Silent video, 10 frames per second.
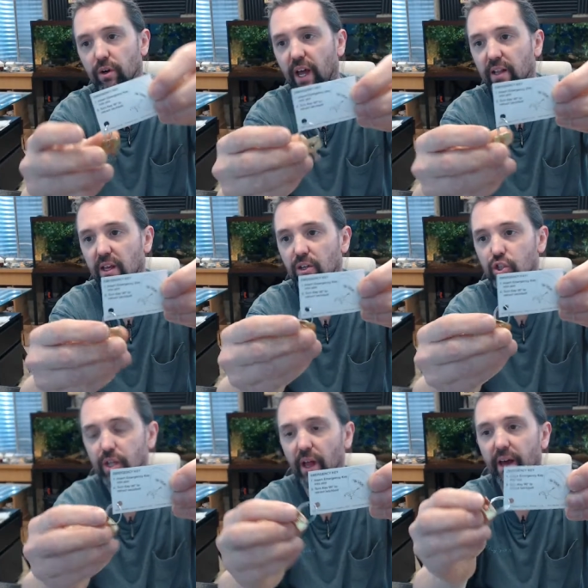at the
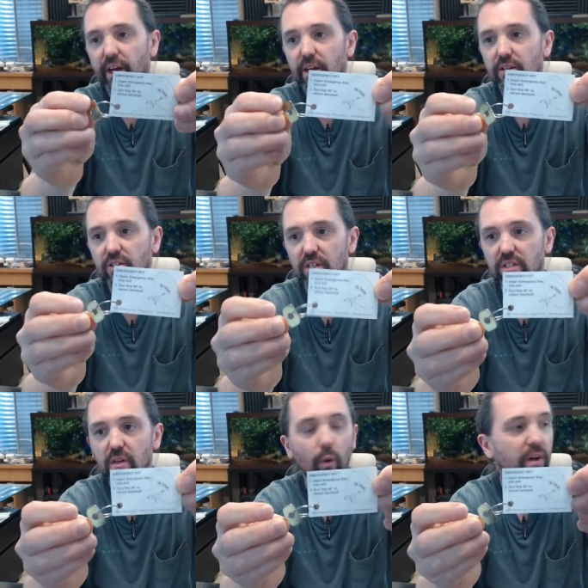Schlage
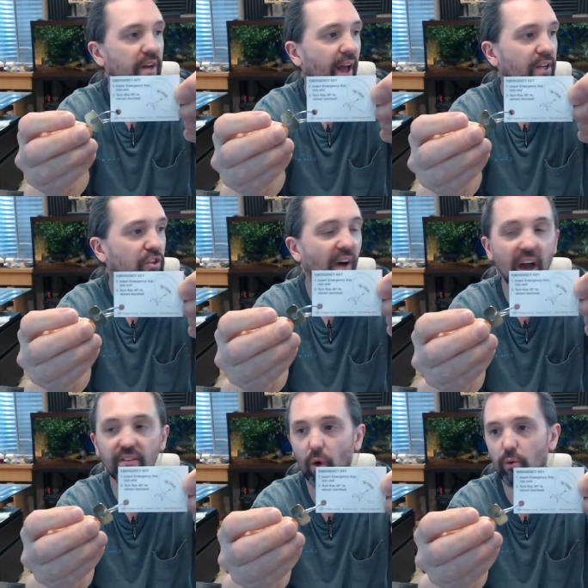
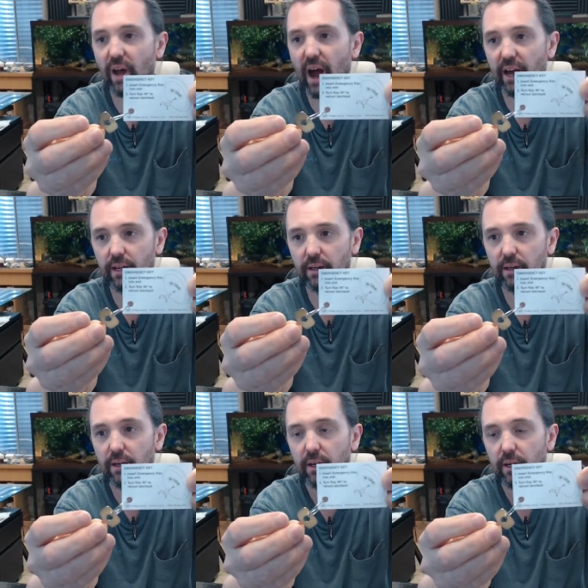61-509,
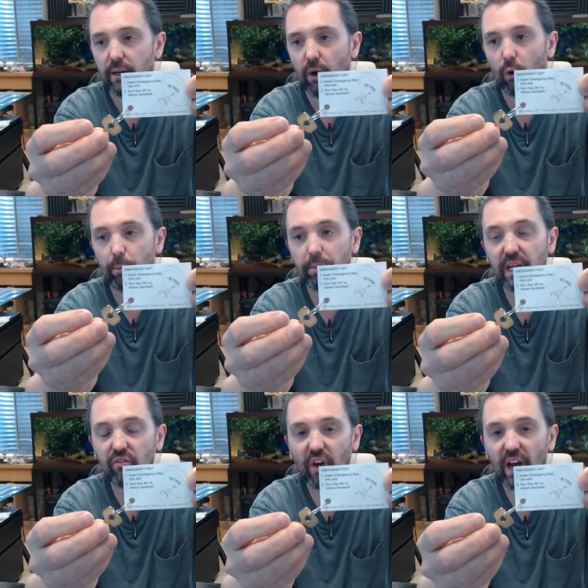or
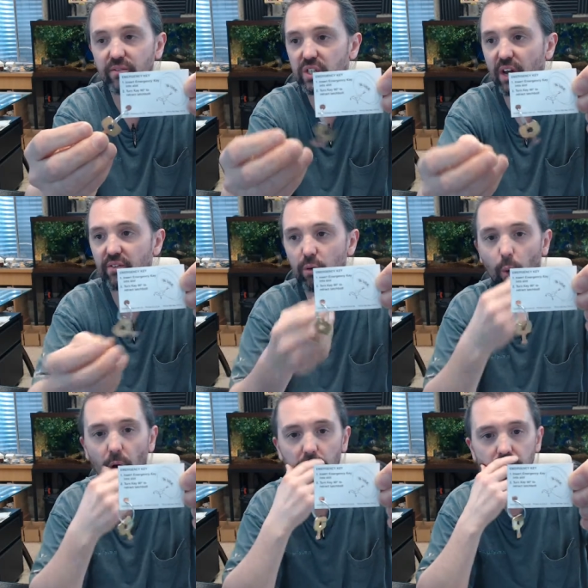
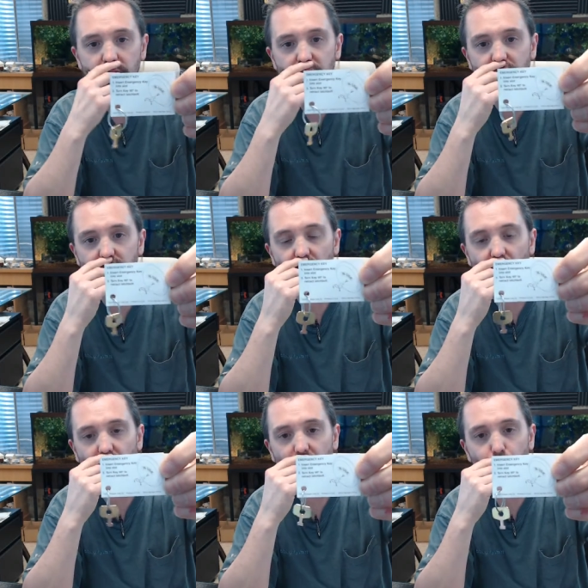B571. This is
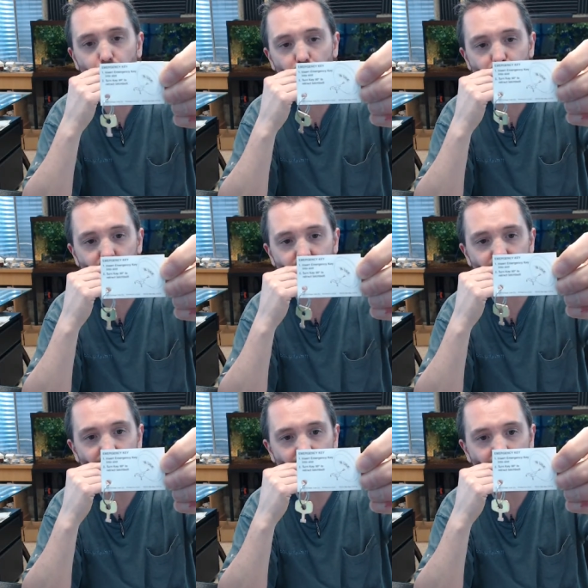an
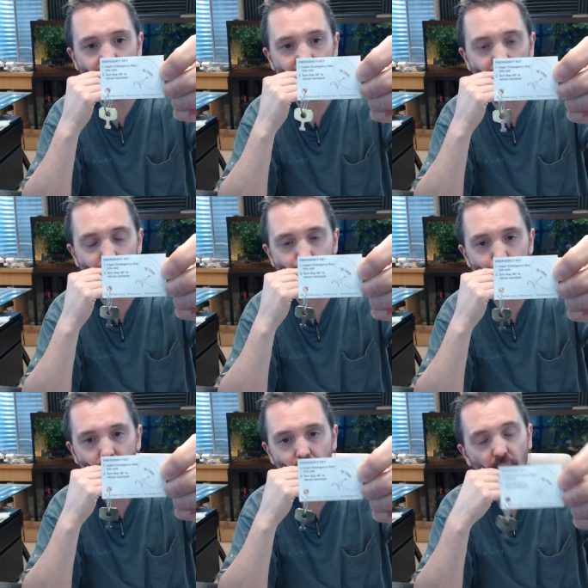emergency key
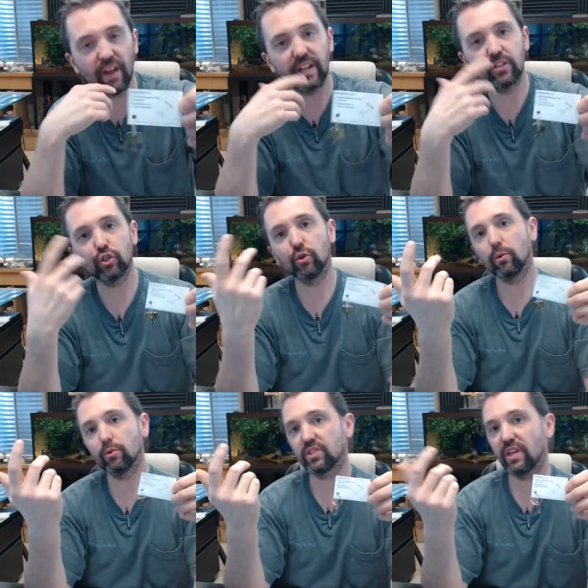that is
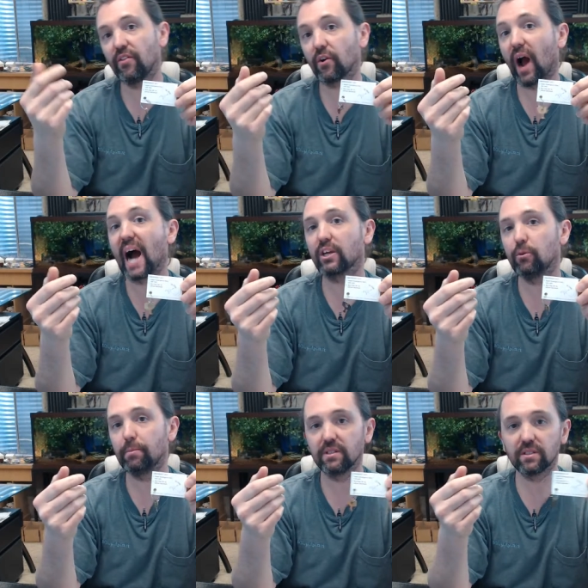used in their
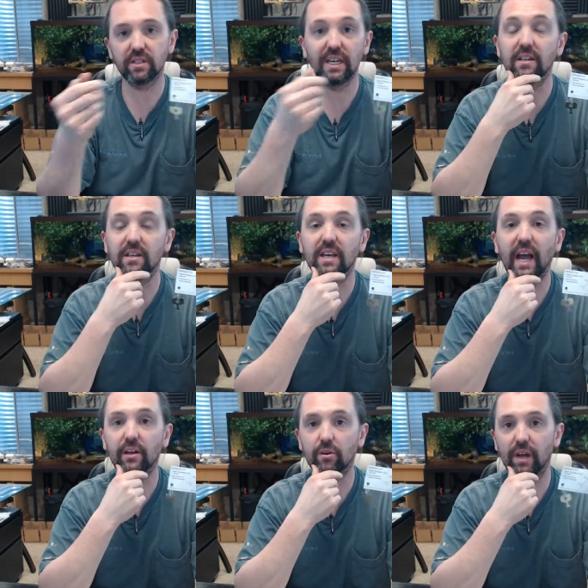occupancy
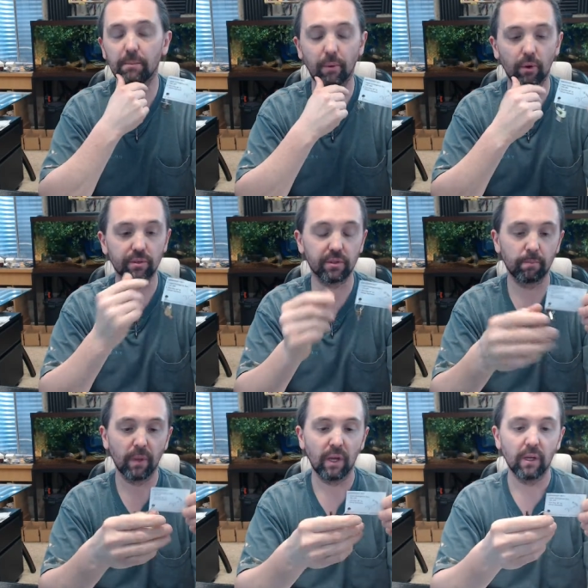indicator deadbolts.
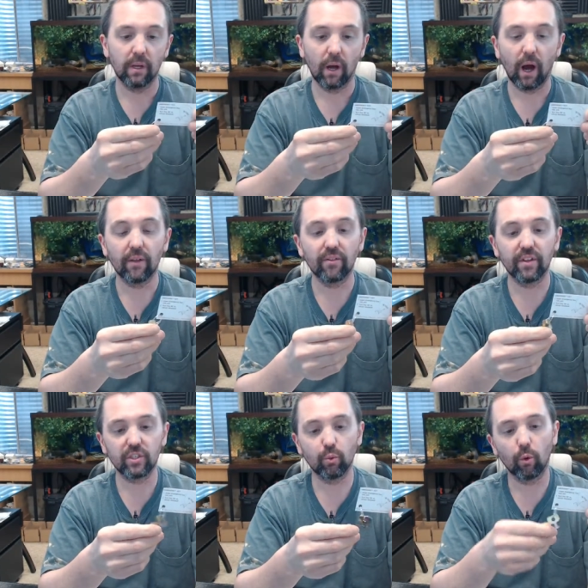Uh,
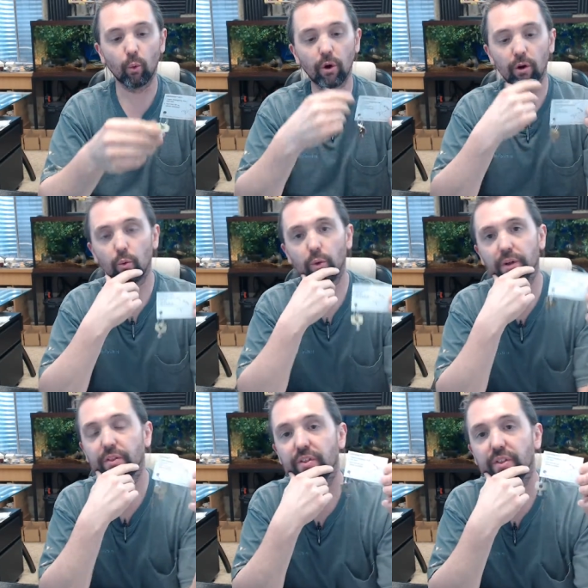this will work with
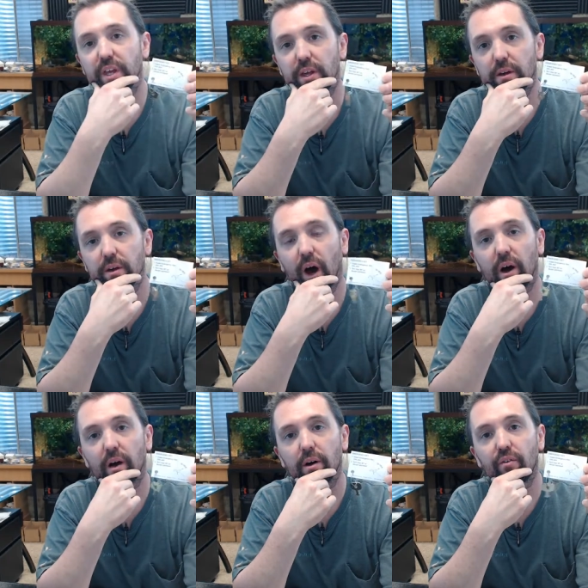the
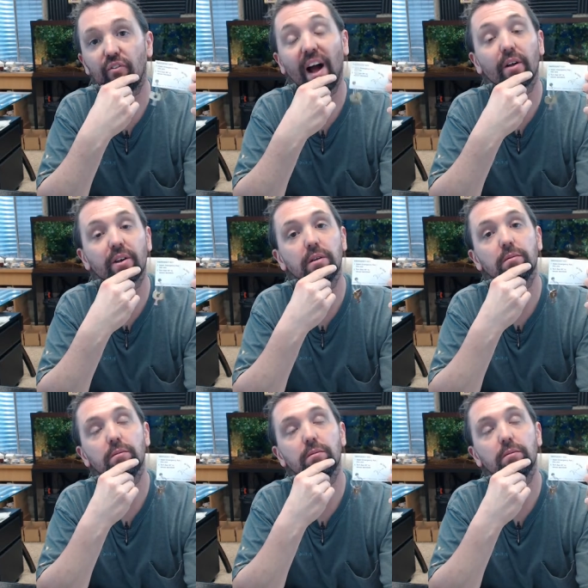uh, Falcon,